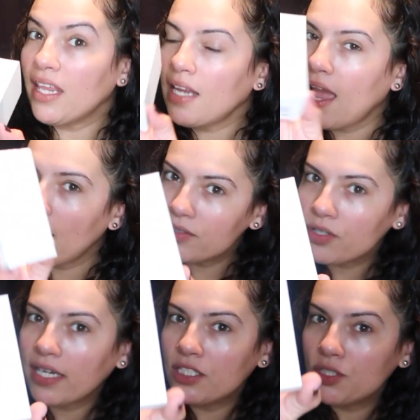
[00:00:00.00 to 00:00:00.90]
And
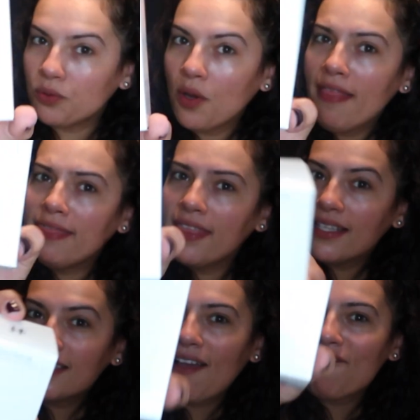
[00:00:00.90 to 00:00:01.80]
after I do
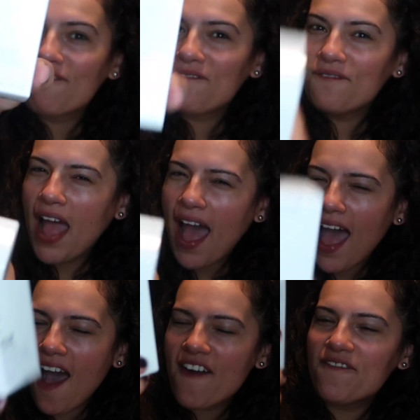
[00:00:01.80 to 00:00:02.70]
this
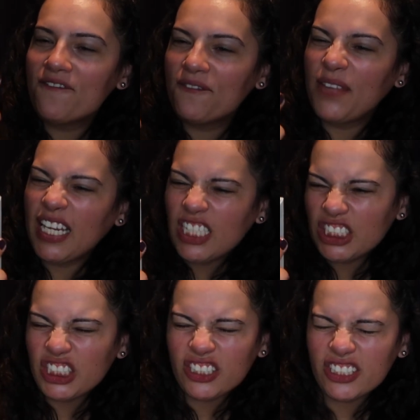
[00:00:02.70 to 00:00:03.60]
Phat
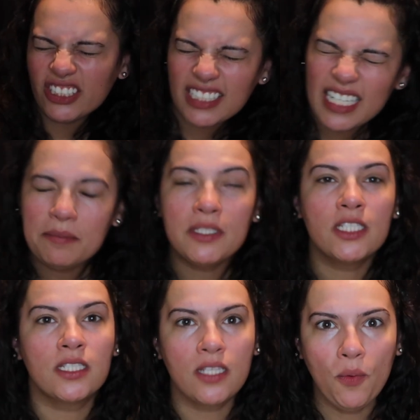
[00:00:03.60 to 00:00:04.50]
facial, I'm
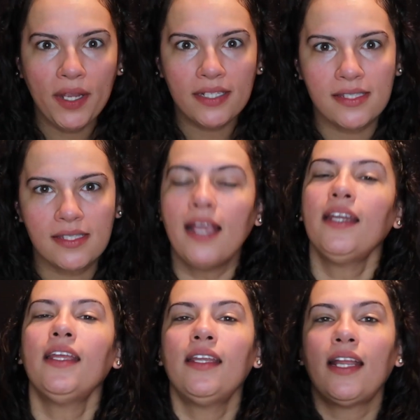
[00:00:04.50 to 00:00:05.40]
so
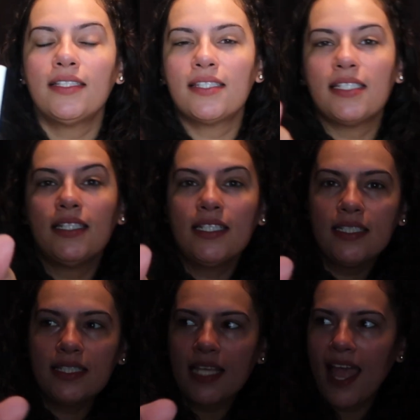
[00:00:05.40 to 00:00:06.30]
excited. I seen
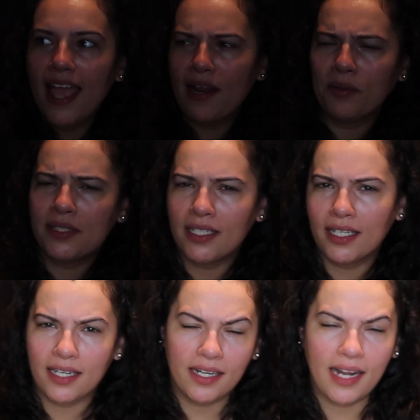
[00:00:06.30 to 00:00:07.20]
this and I was
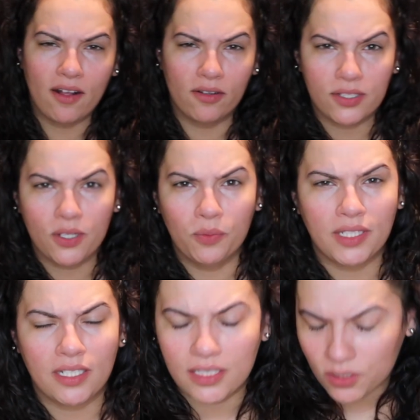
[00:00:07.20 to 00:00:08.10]
going to get it at Ulta
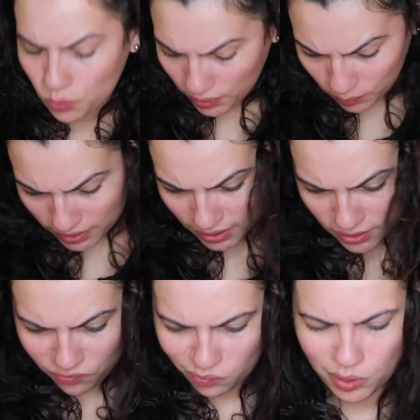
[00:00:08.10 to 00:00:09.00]
when they did 21
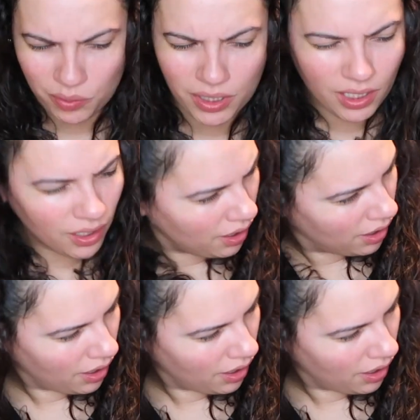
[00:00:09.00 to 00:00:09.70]
Days of Beauty.